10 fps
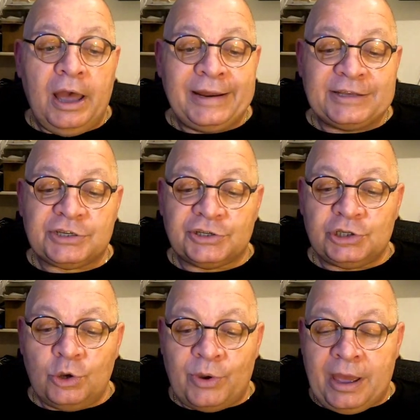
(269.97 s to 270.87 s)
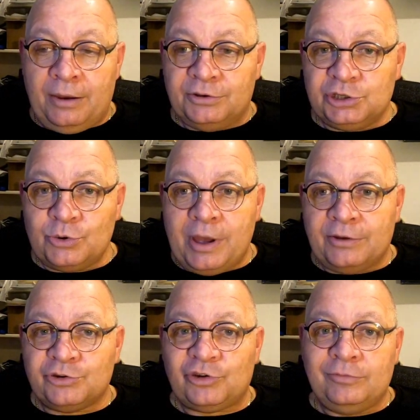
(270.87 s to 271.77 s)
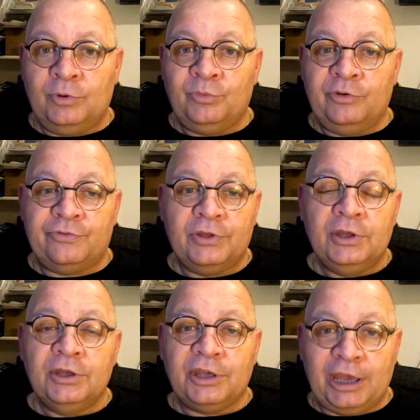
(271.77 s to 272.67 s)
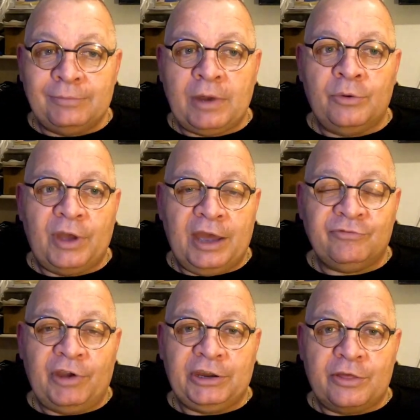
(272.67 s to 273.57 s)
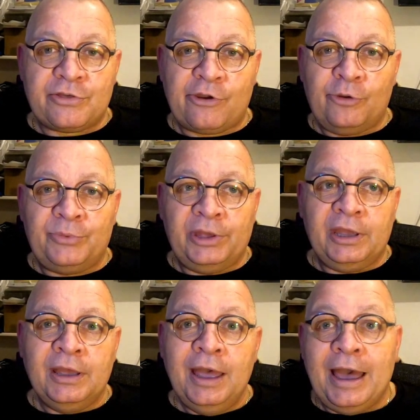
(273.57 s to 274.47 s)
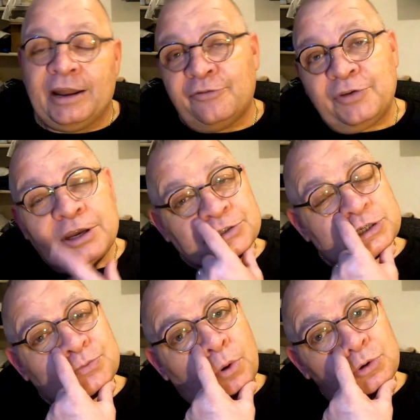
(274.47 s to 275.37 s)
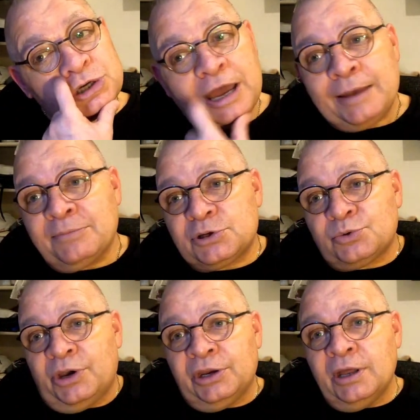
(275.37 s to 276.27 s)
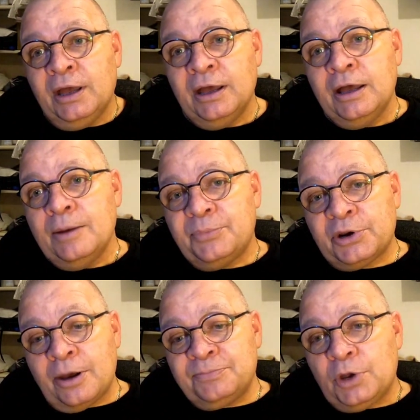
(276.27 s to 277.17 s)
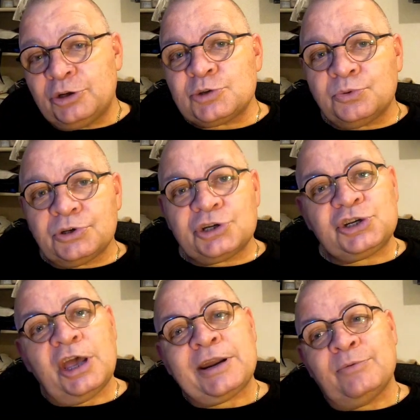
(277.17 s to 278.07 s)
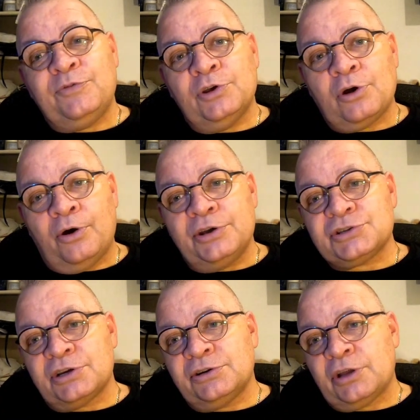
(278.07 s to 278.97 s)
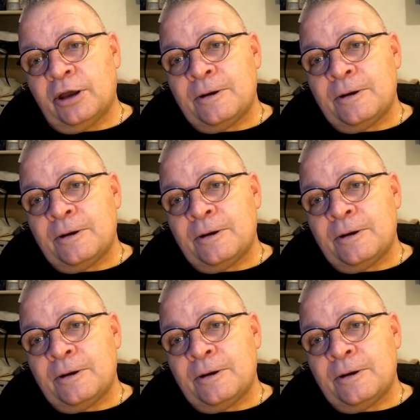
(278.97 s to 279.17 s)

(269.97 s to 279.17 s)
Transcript: And that's a two-hour treatment with chemo and radiotherapy. And I think there's a small chat in between. But I just wanted to share that with you guys, and